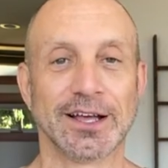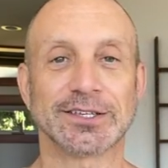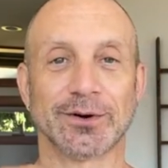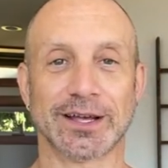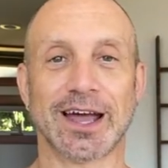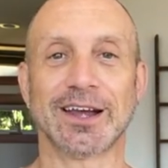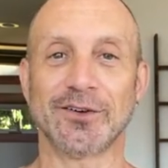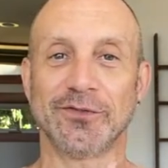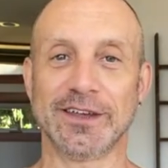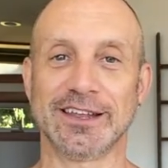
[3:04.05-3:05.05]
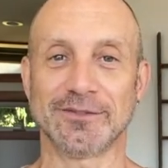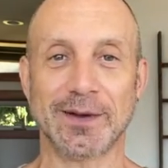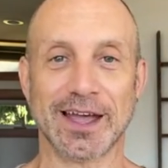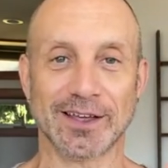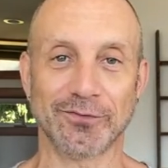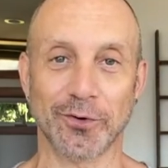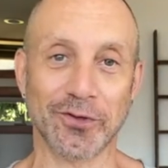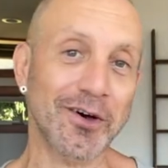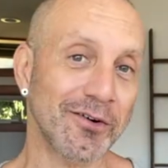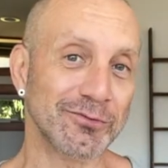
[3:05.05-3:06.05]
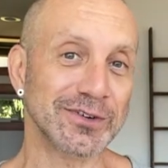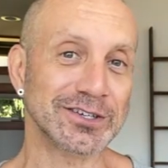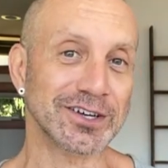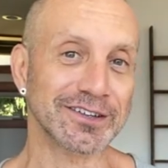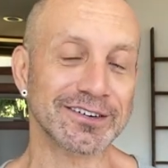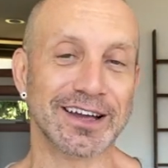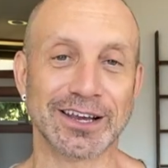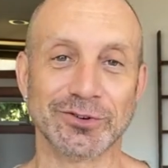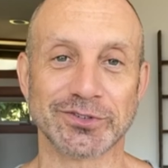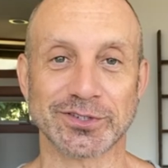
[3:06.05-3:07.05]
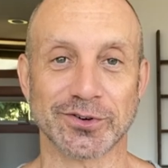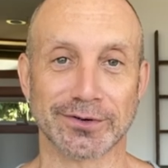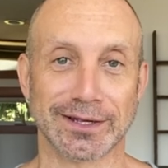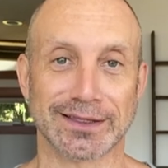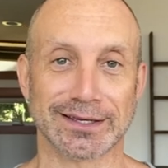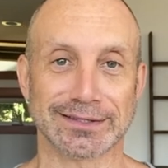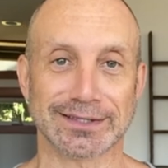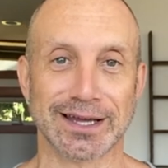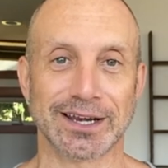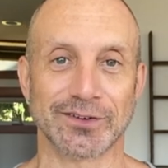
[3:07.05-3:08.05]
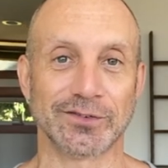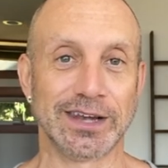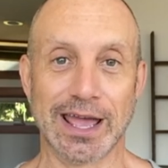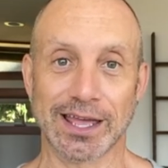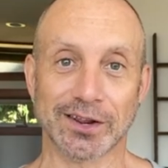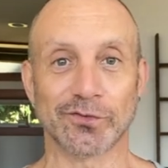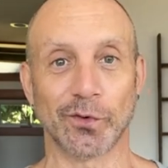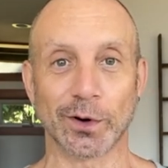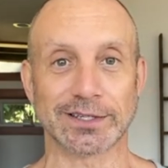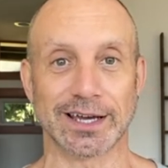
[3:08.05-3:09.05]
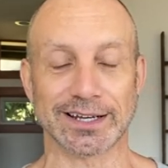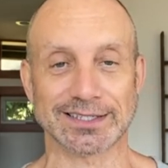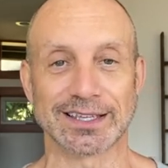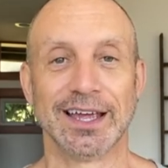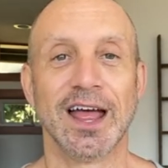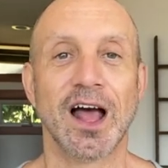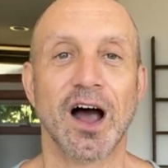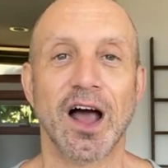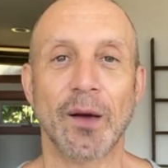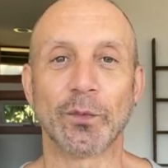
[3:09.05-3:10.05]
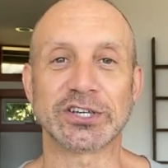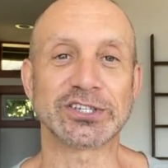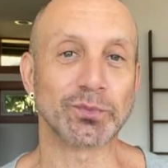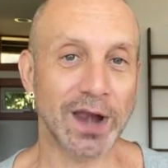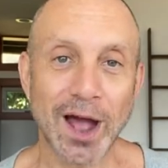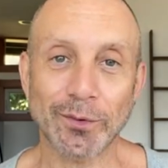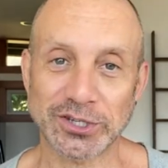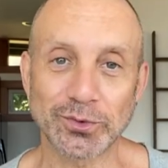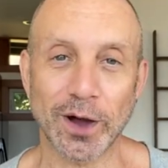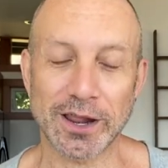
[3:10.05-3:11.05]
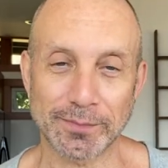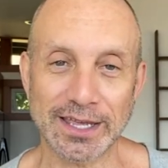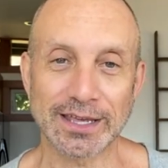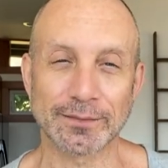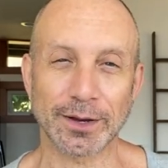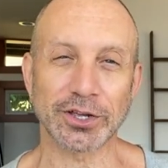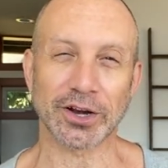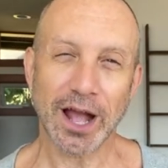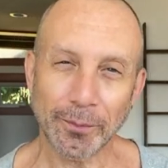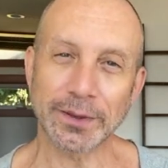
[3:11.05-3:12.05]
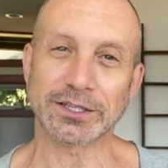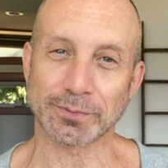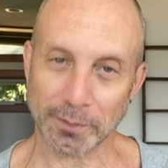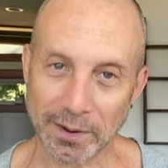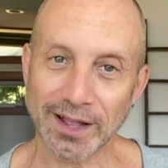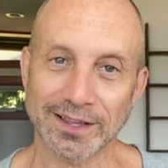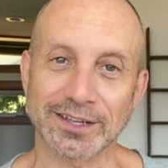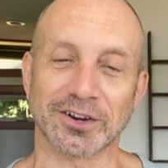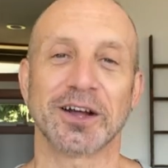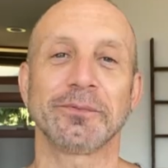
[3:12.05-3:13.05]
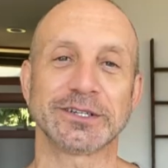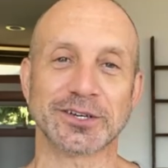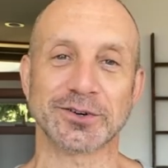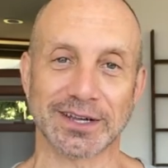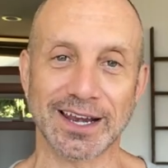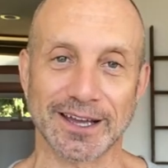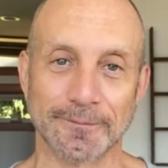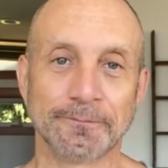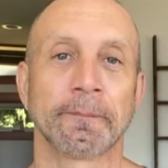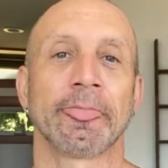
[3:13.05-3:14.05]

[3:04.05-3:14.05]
So it kind of feeds back and forth off of each other, and you just create this kind of negative vortex, which is not what you want to be in, but you're helping to propel it. You're helping to create it.